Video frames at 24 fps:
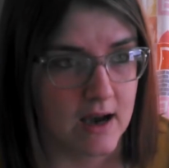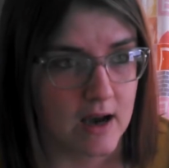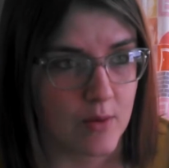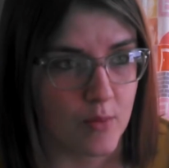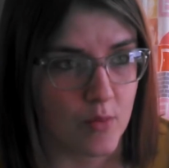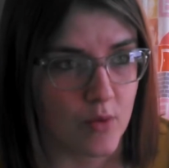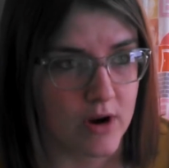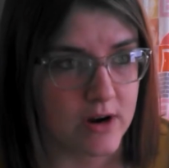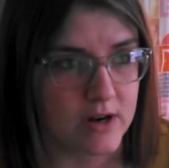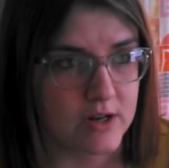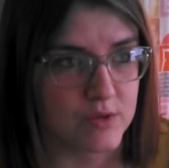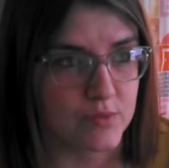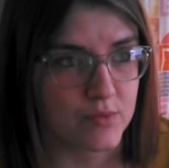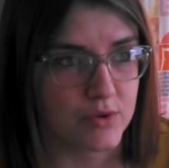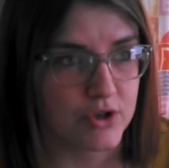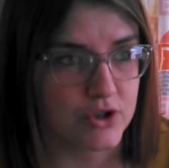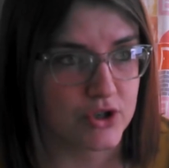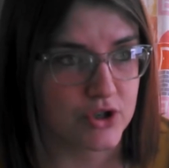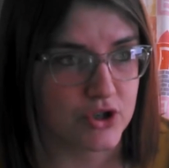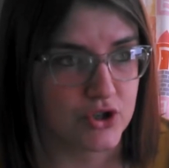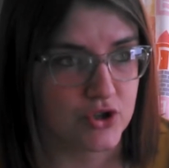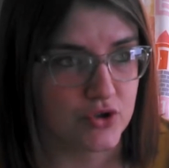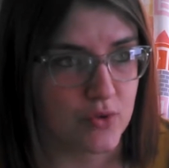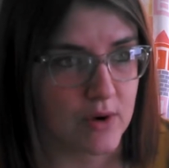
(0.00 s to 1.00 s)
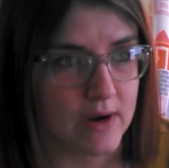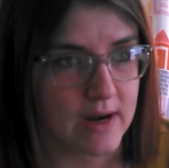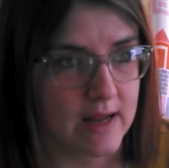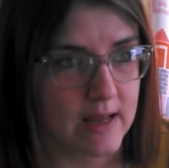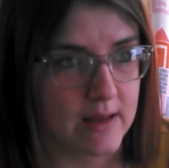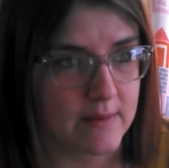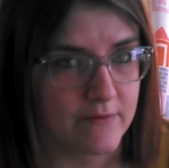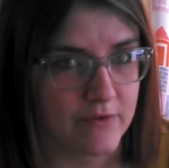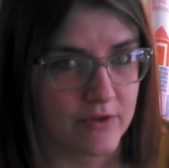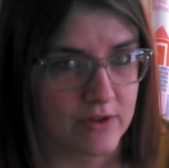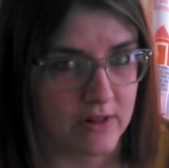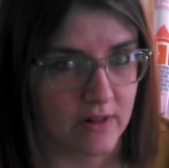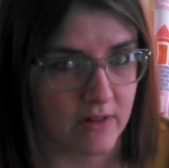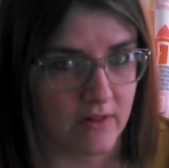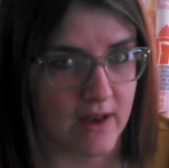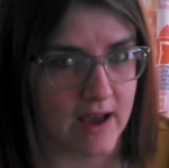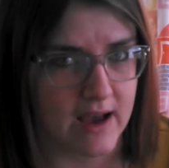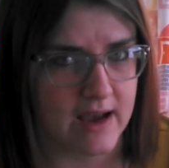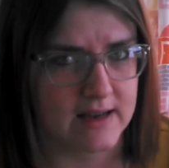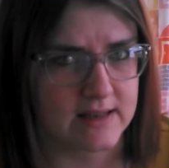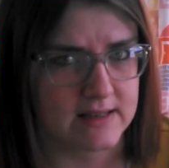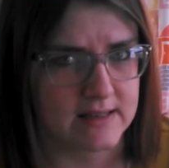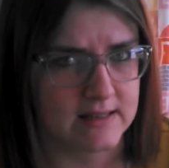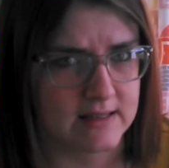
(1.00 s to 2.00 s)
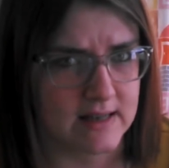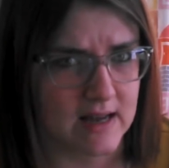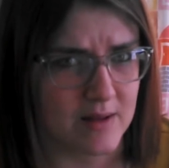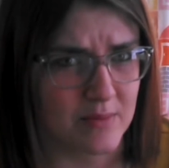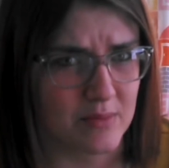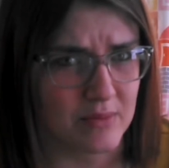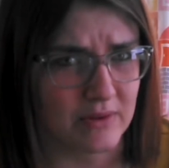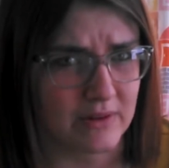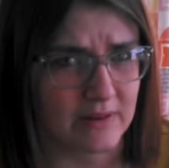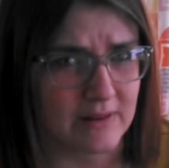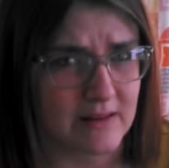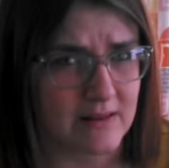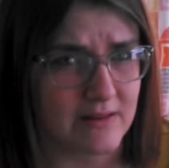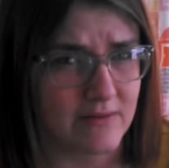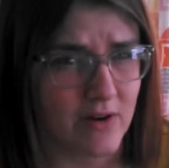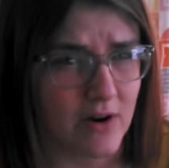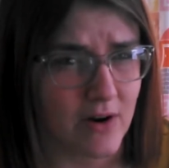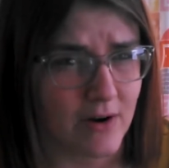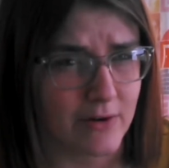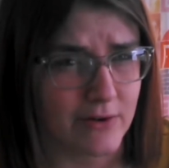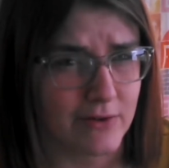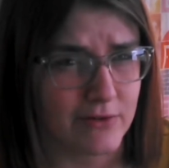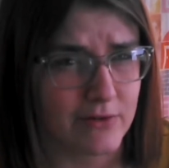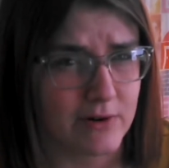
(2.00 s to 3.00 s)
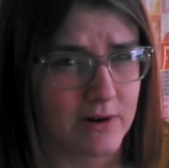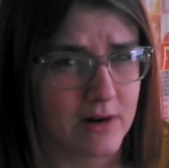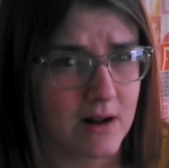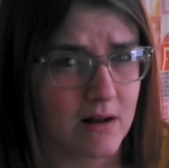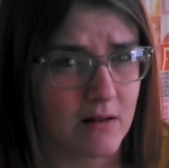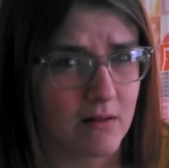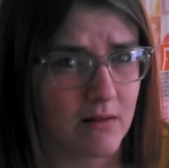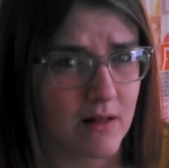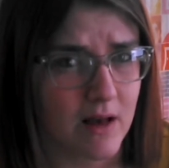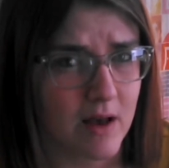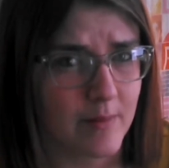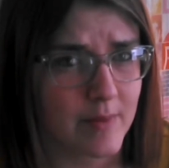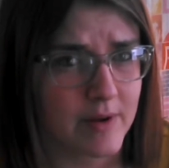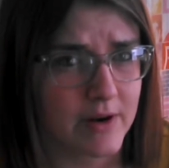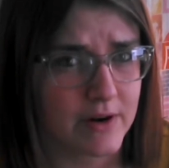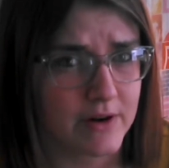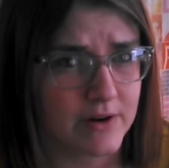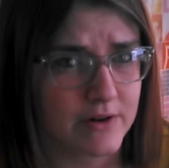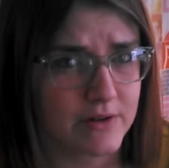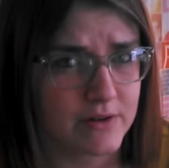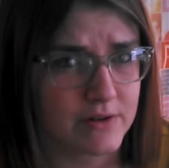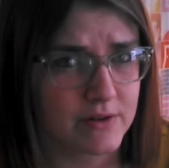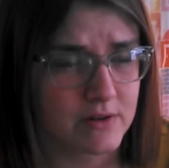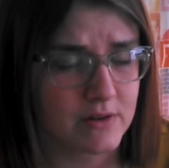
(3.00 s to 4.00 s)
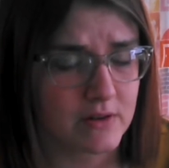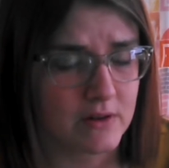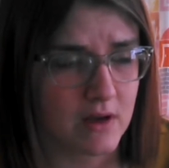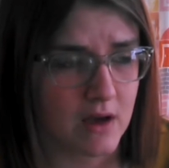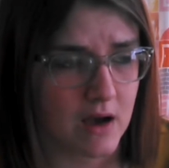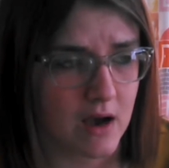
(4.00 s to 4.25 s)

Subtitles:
Whereas we're just joining him for the last, I believe, 100 kilometers.